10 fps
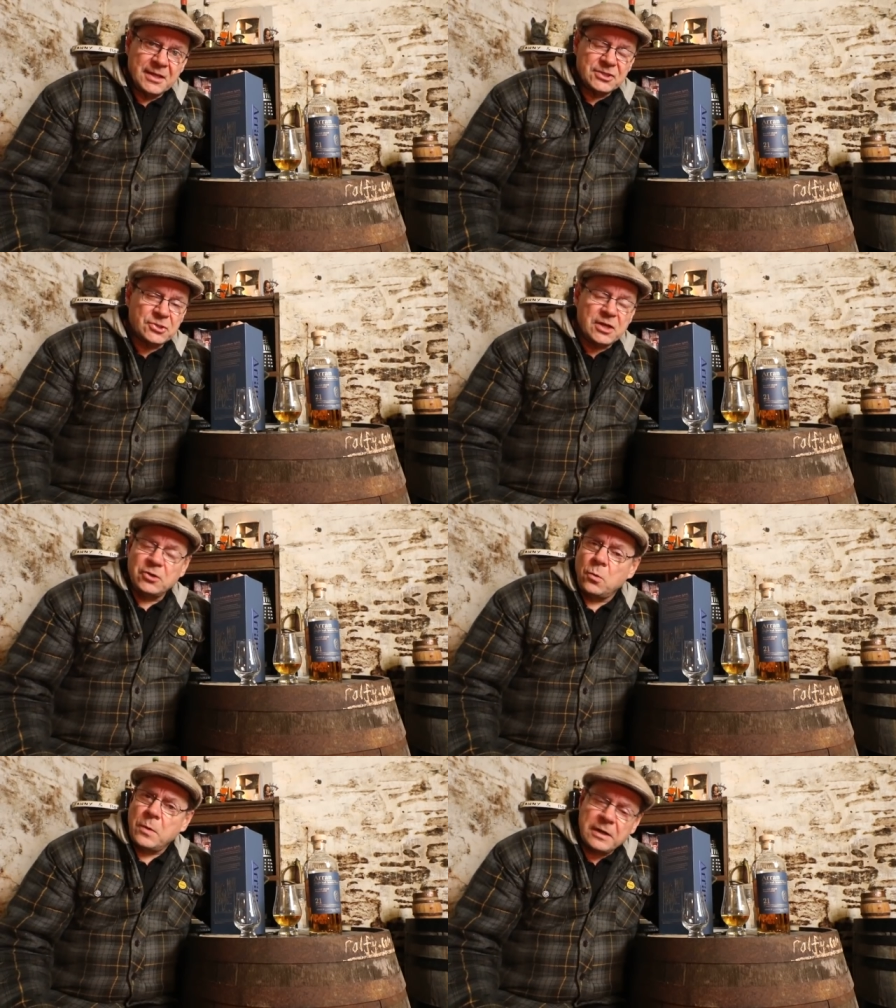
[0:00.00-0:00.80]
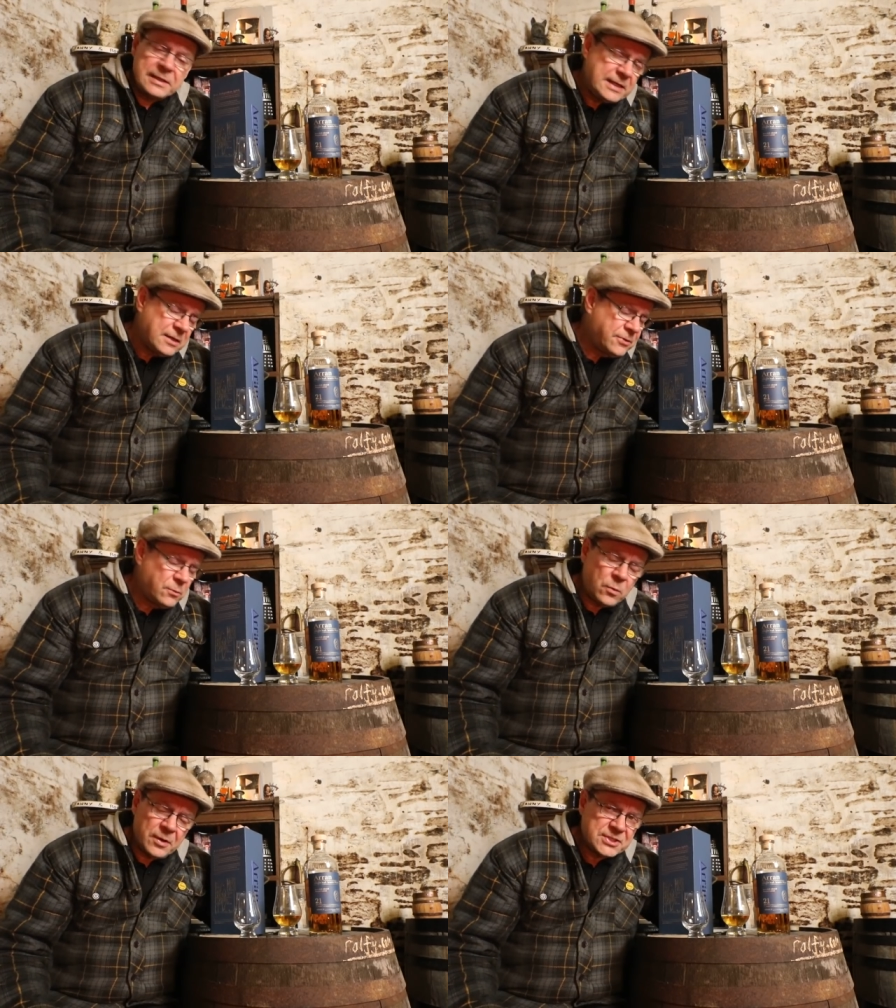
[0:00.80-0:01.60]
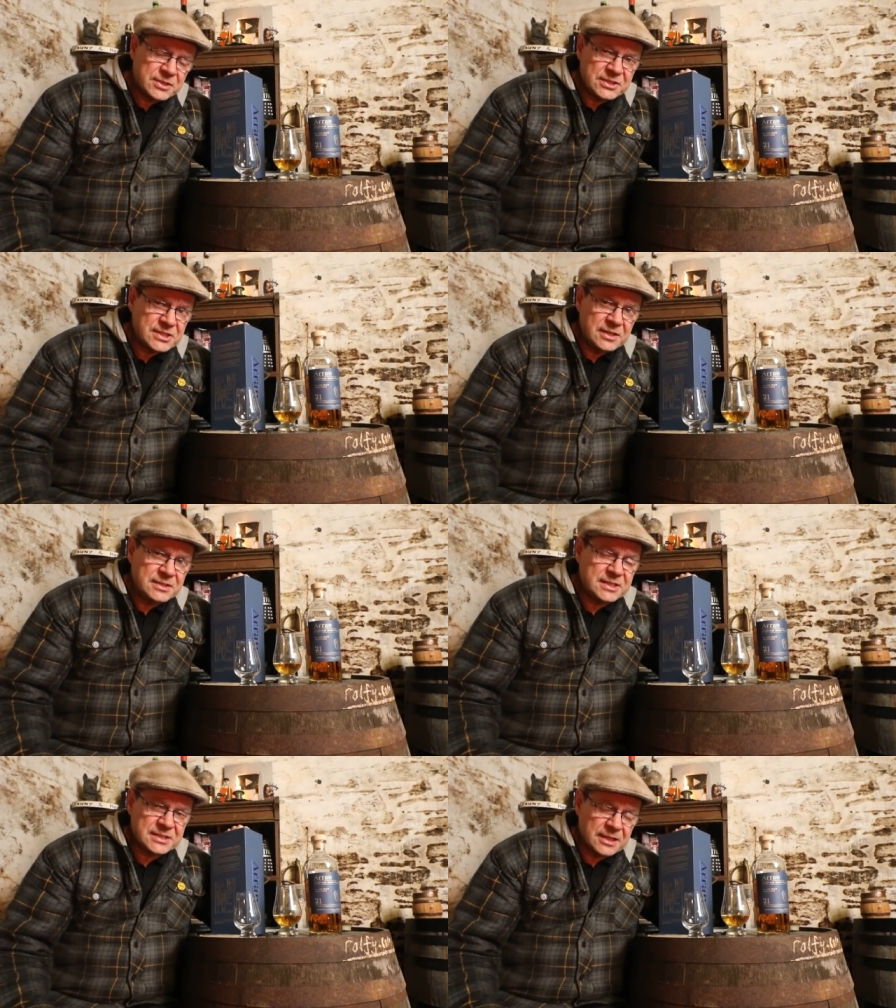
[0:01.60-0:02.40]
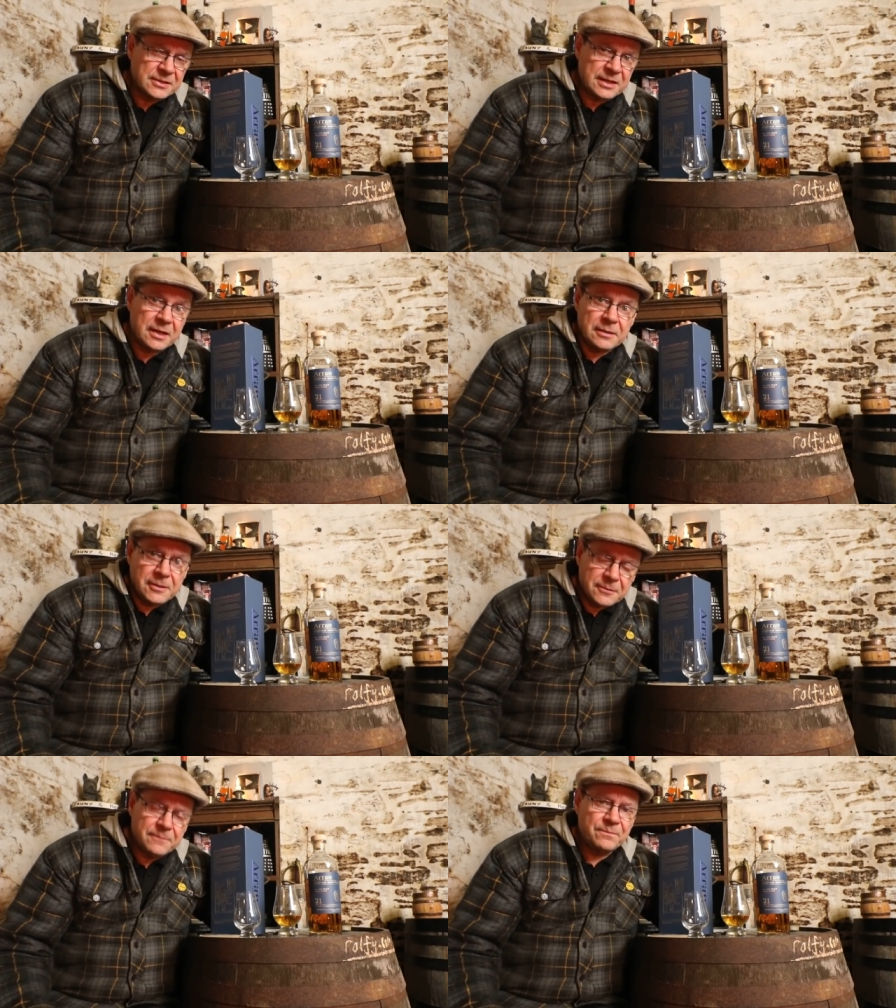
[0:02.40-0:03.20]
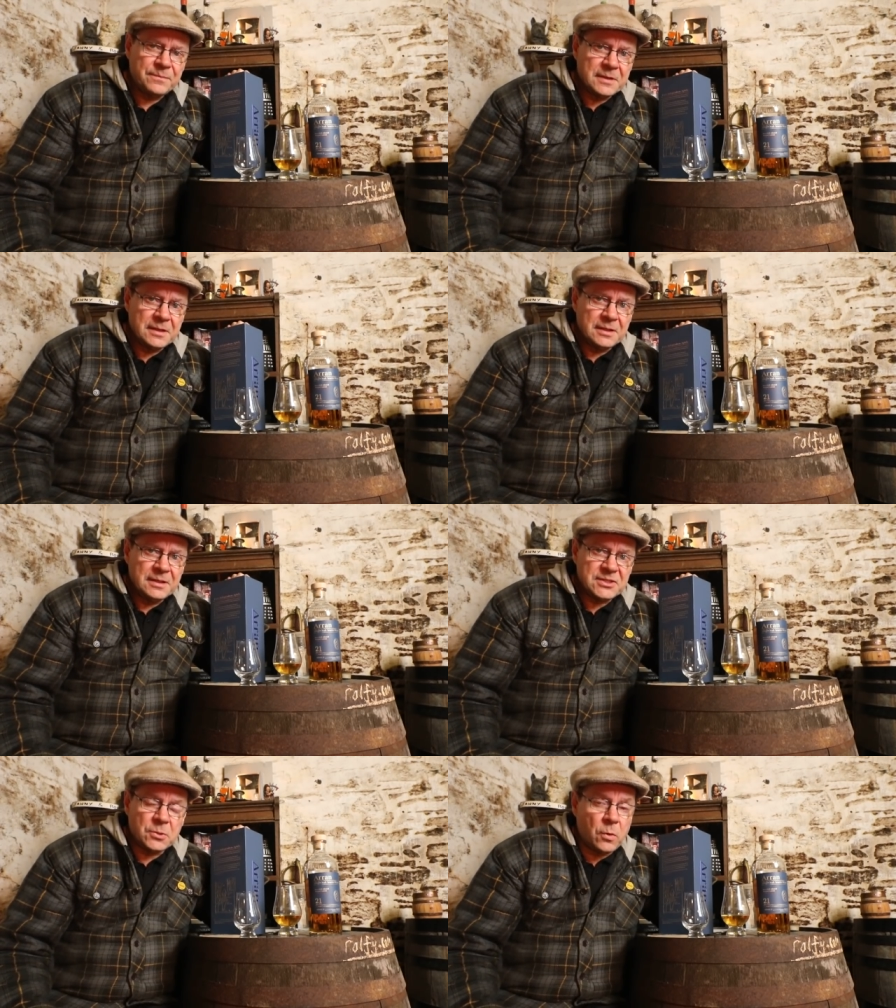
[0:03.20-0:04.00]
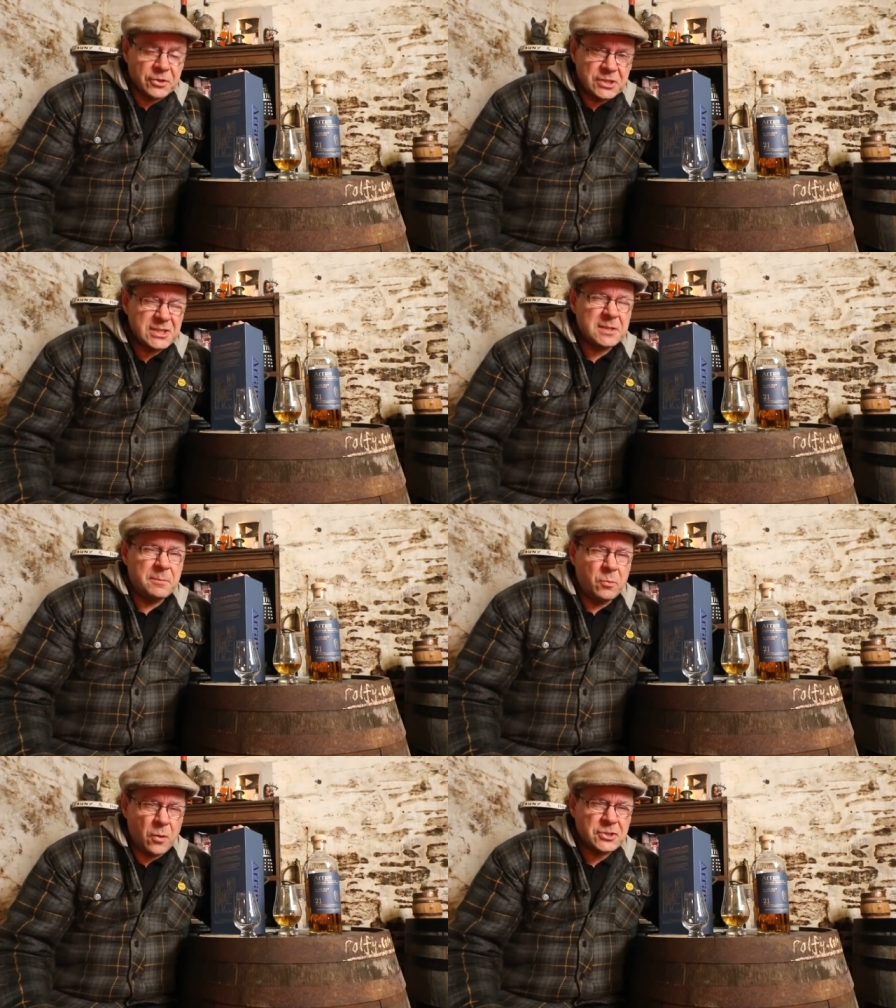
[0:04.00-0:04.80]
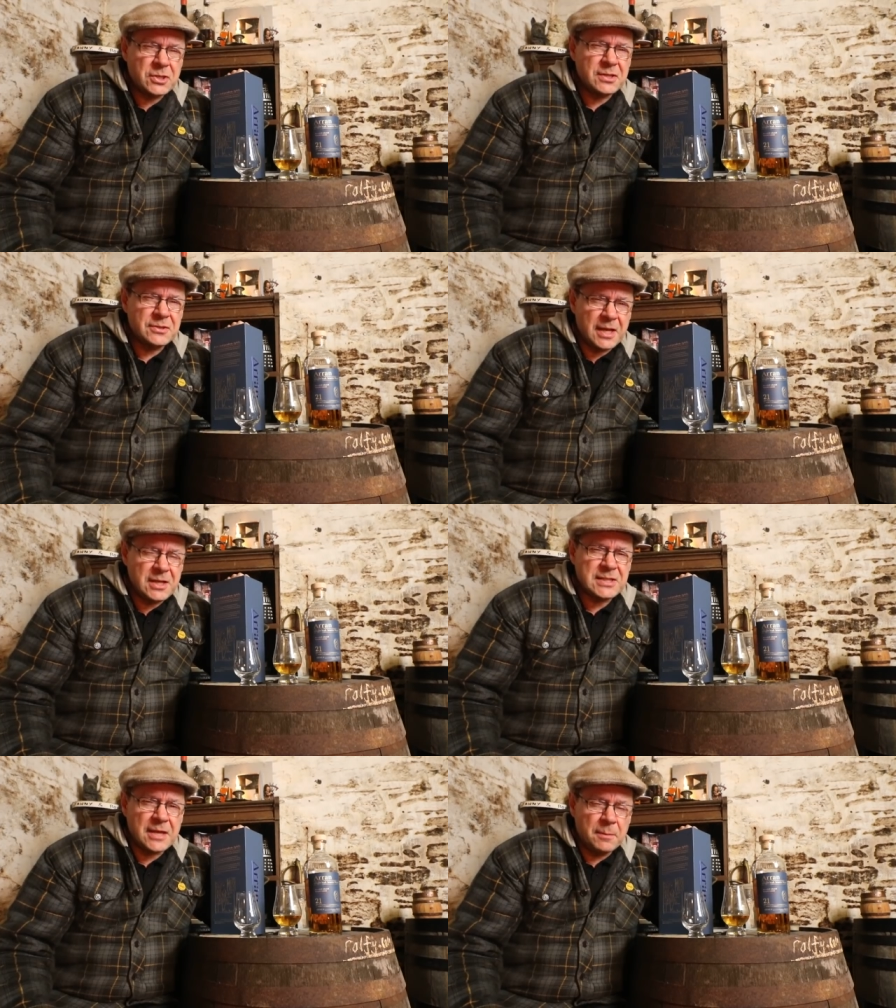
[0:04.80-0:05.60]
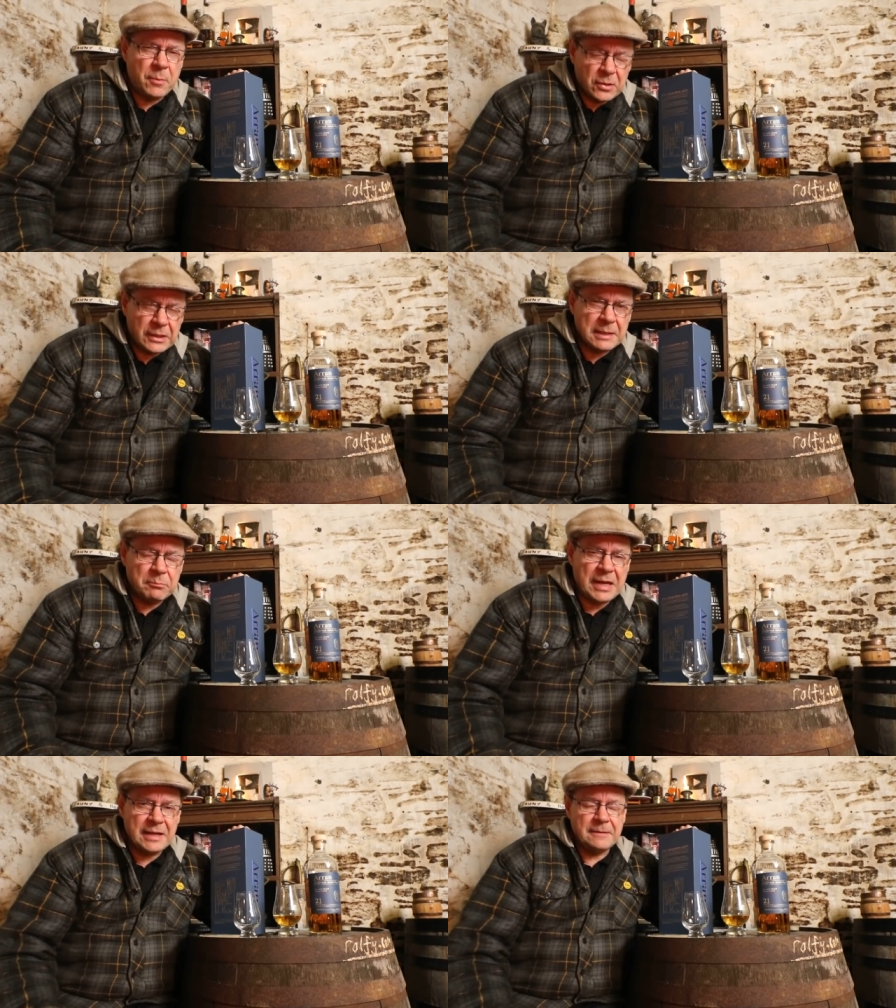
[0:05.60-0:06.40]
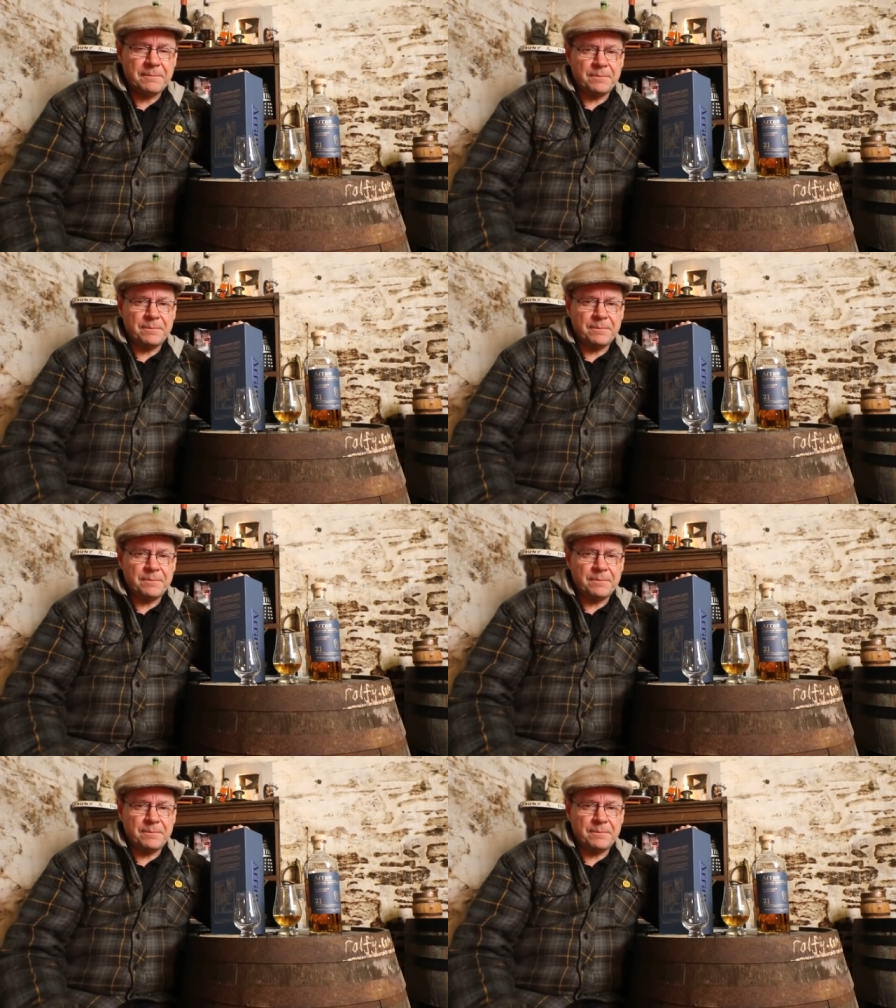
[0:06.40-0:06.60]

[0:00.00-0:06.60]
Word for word: So you're nowhere near the water that's at the distillery, are you? It's the water, it's the water that is at the bottling plant.